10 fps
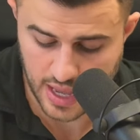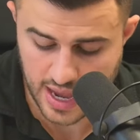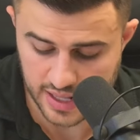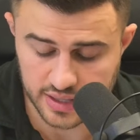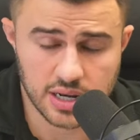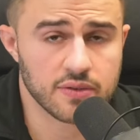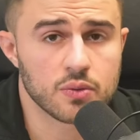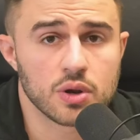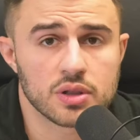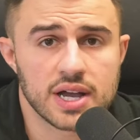I didn't
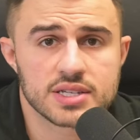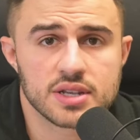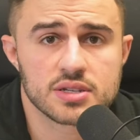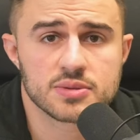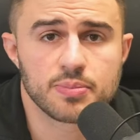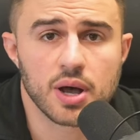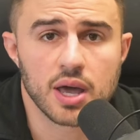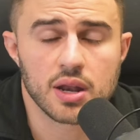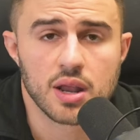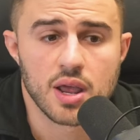even realize this,
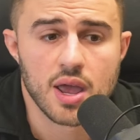but